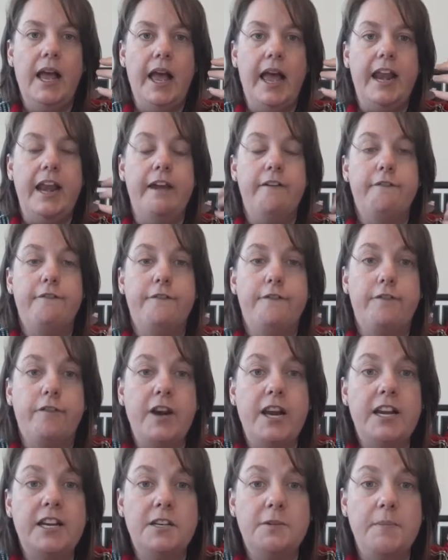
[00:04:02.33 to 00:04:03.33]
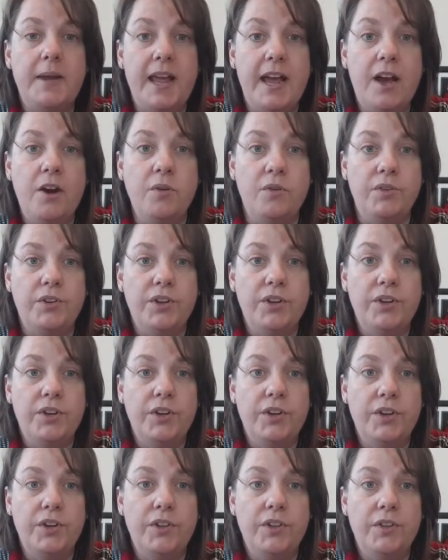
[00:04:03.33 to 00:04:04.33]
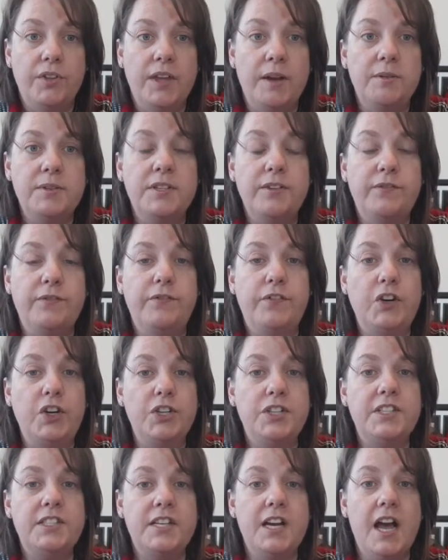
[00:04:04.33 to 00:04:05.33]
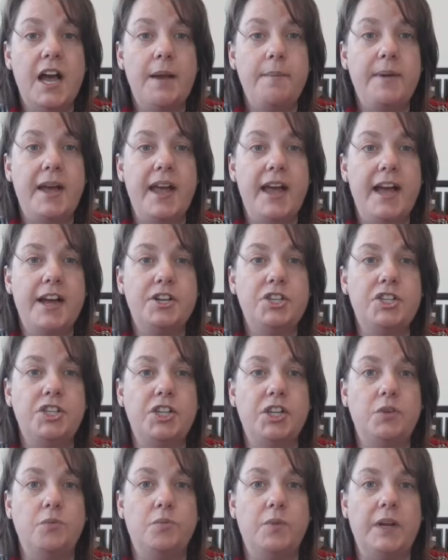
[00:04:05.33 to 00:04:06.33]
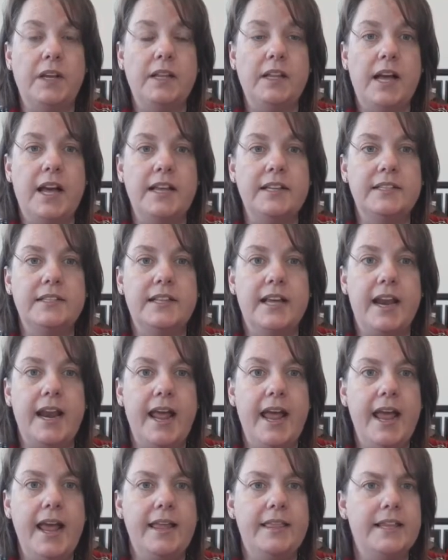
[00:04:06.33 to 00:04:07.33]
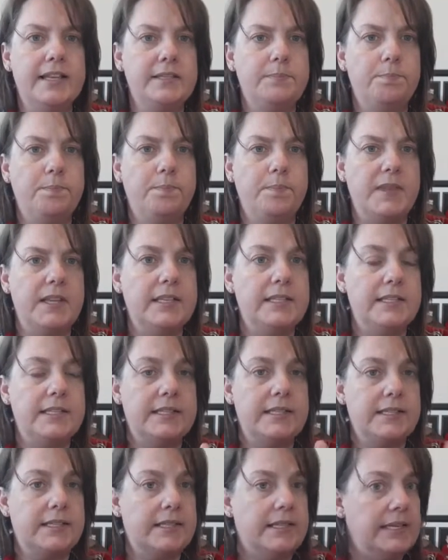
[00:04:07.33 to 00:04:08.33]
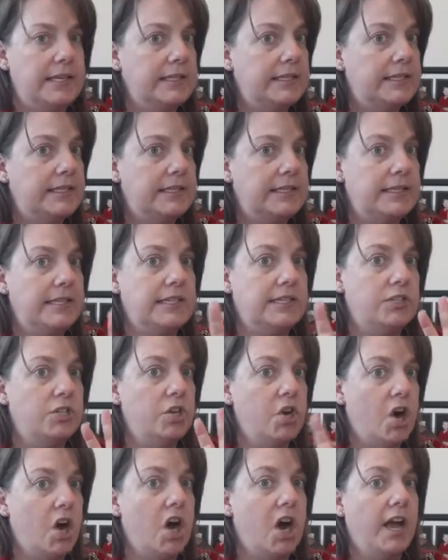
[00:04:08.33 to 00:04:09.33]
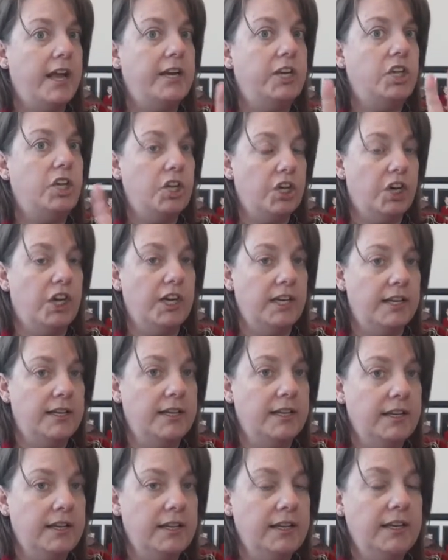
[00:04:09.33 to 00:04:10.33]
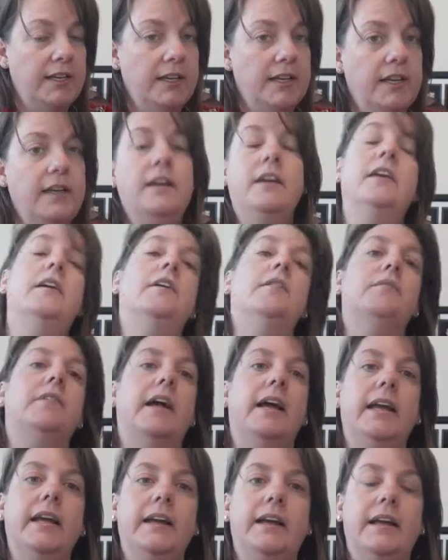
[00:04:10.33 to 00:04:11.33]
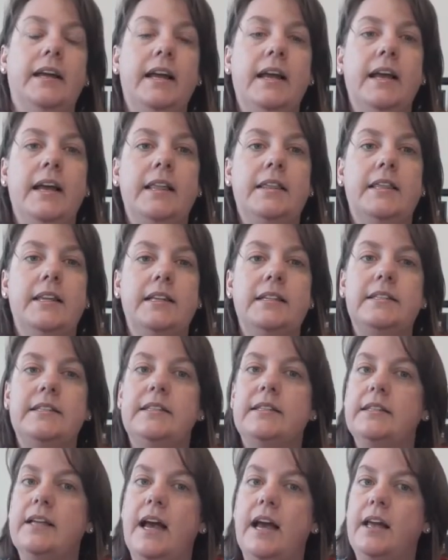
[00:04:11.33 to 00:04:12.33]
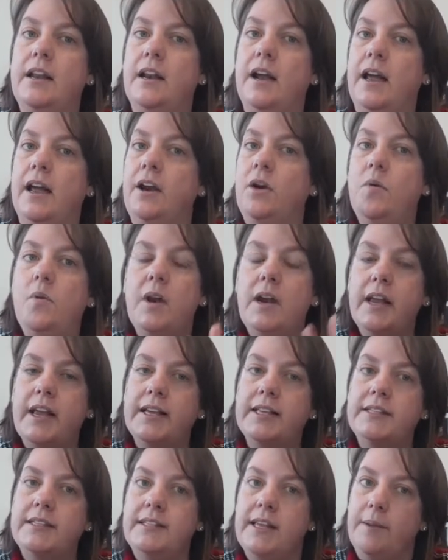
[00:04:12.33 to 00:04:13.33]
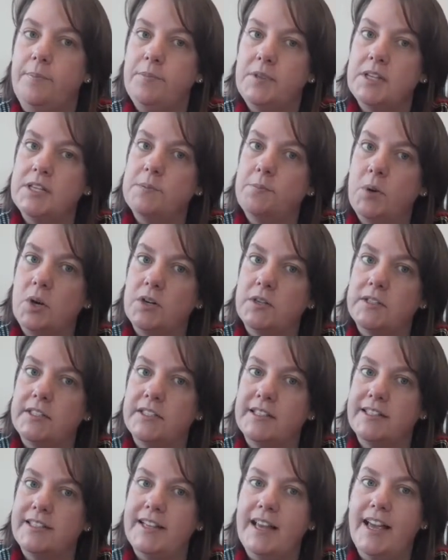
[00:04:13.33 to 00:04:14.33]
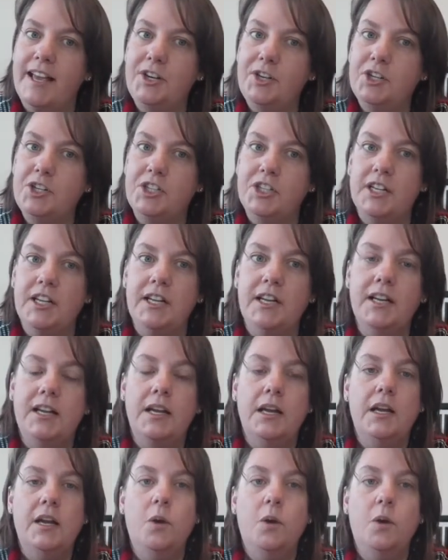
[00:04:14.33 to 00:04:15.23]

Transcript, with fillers: And it freaked me out. That was the first time I actually realized that, hey, this, this, this is not good, right? This, I, I don't want to accept this person's energy.